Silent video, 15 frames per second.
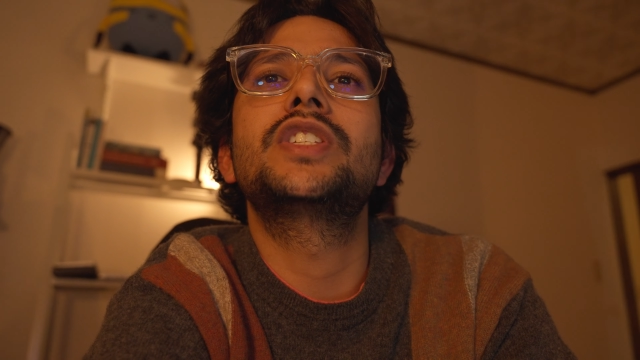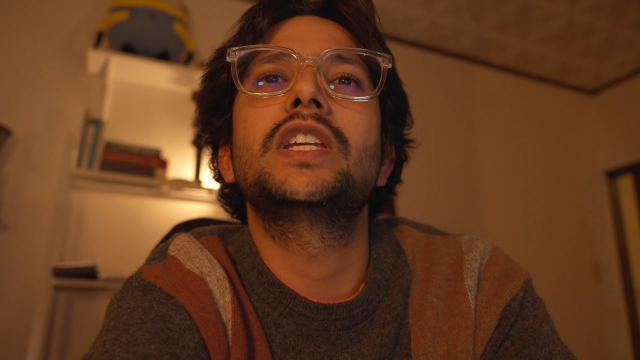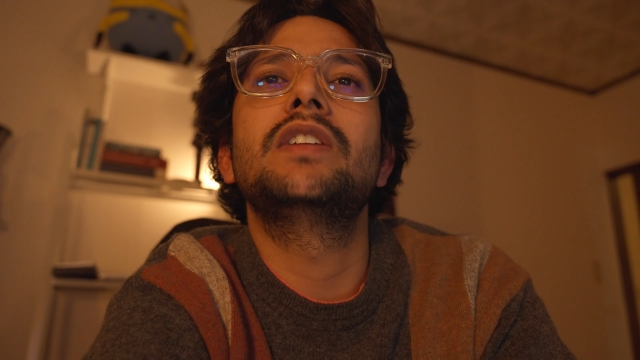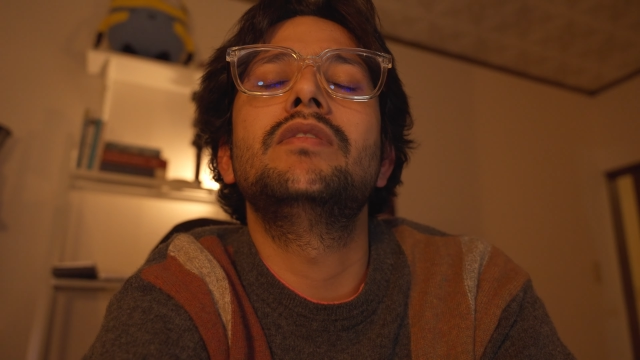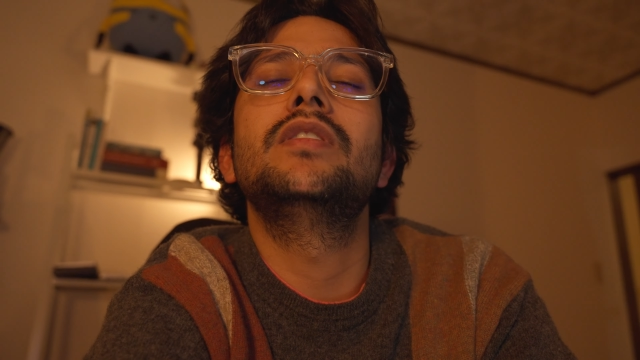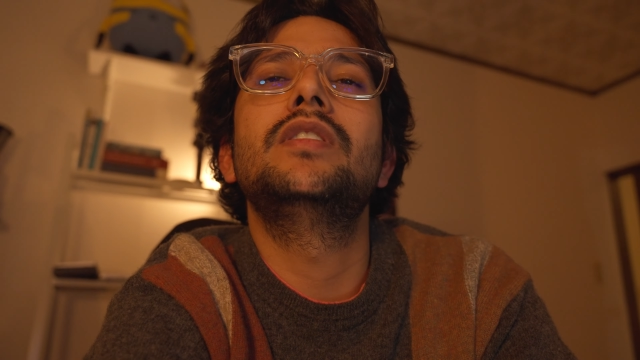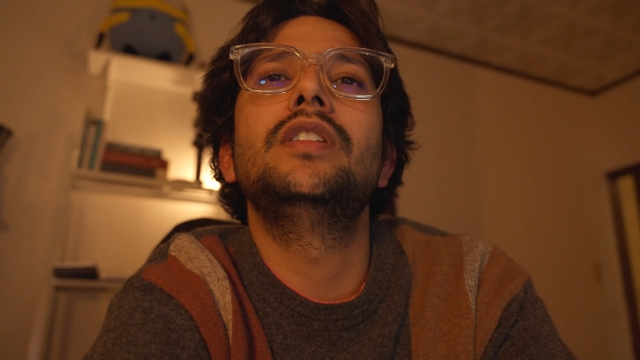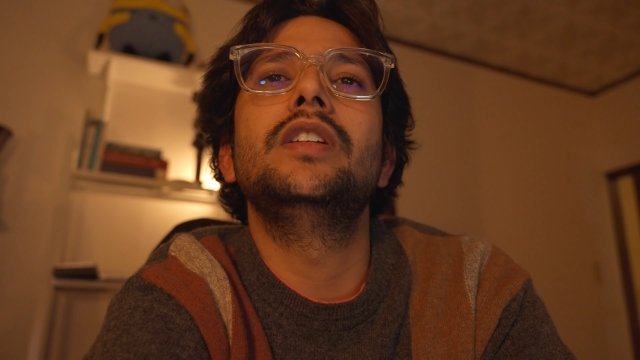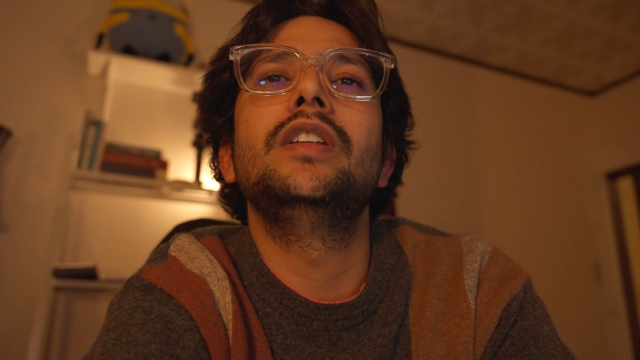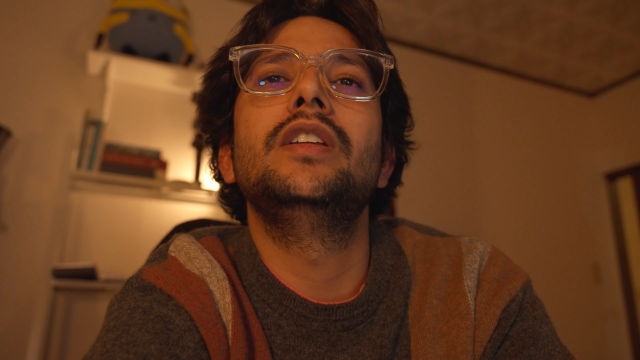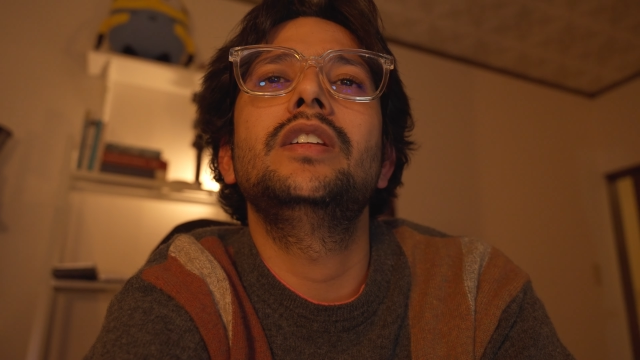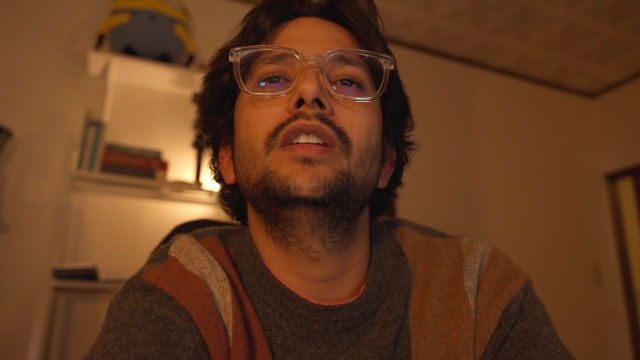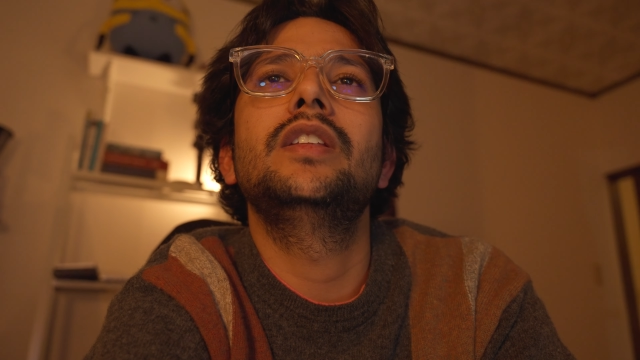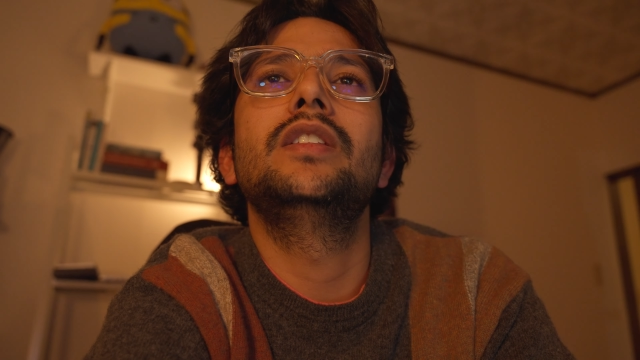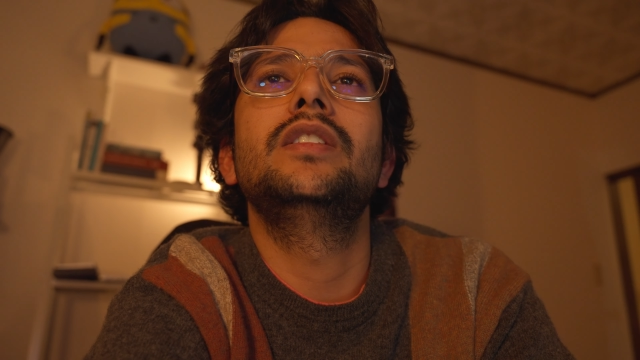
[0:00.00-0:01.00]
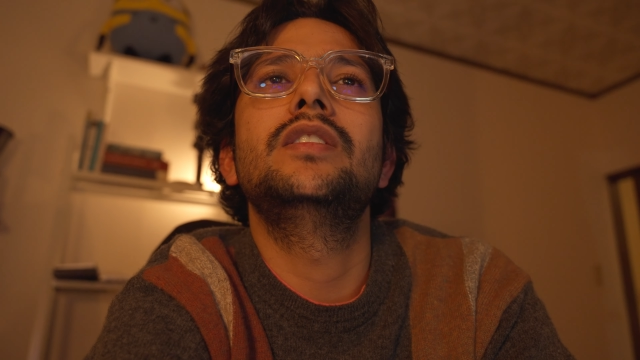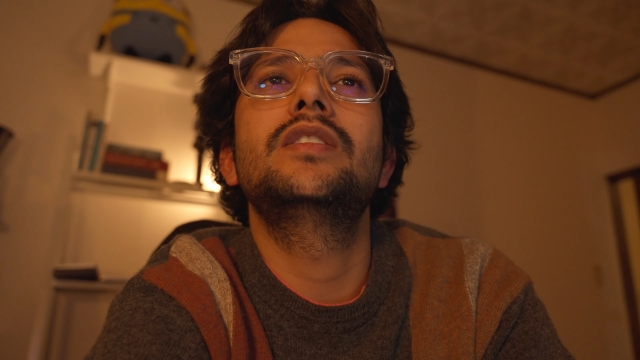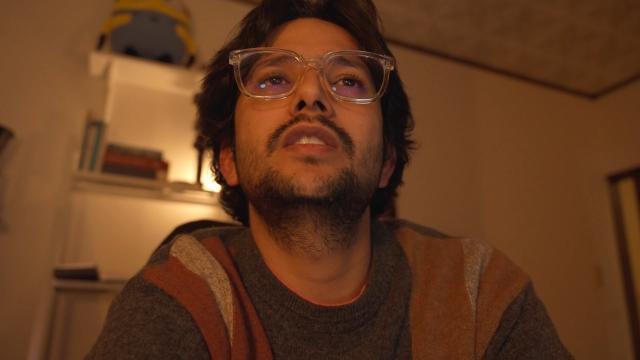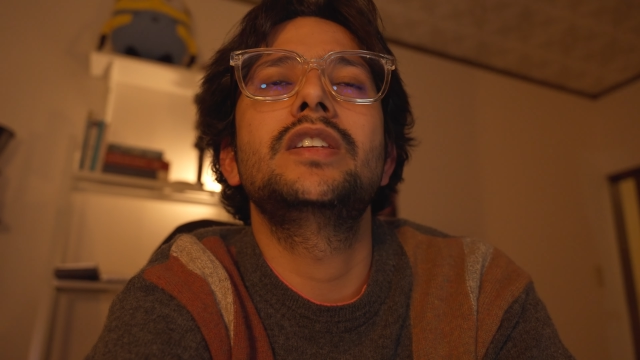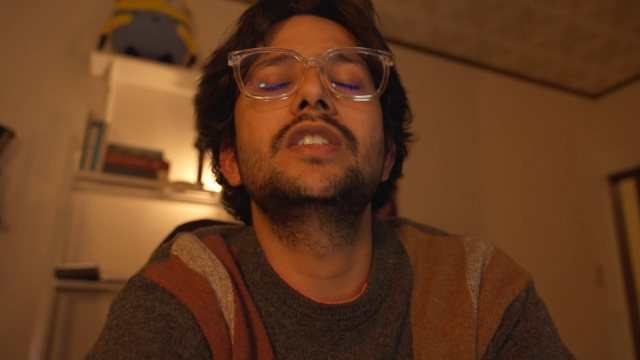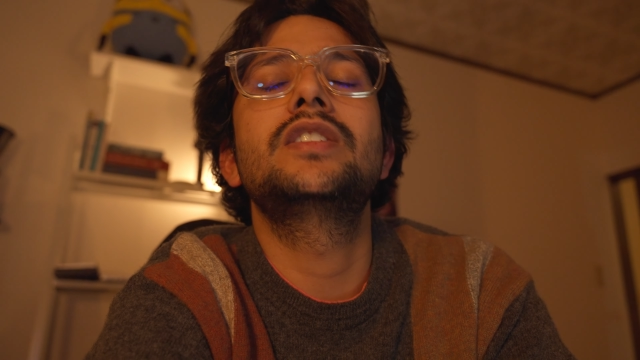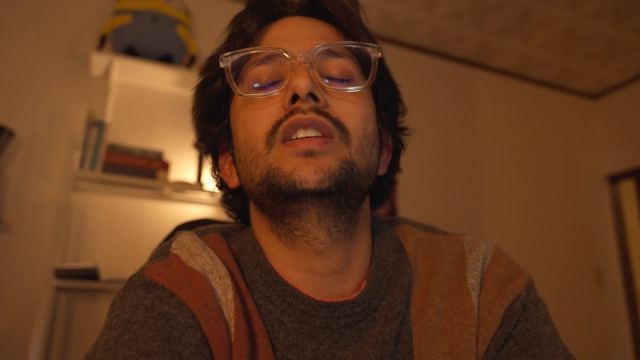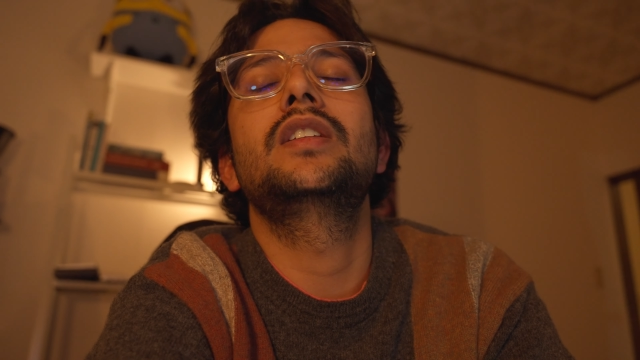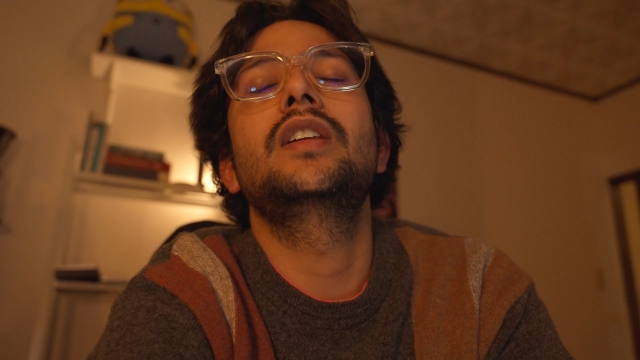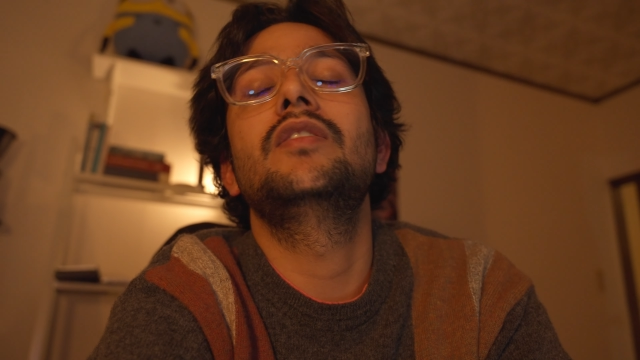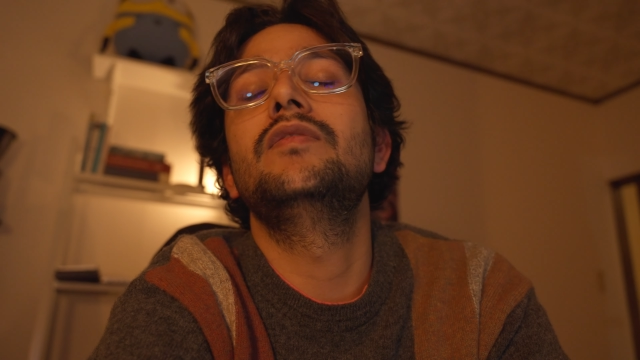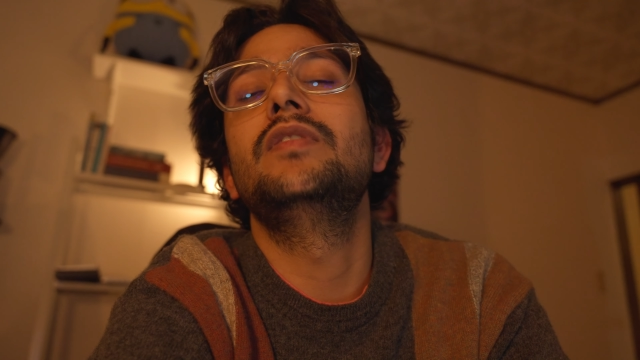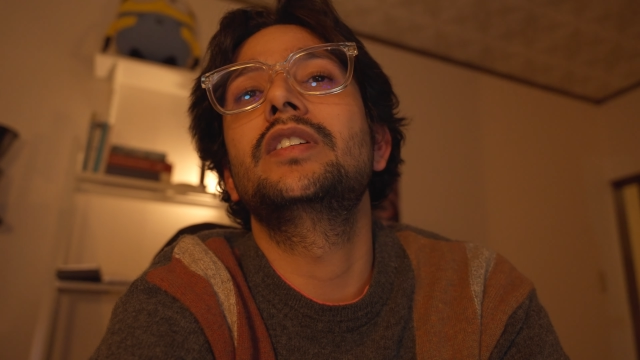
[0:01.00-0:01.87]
7:30, and since then I'm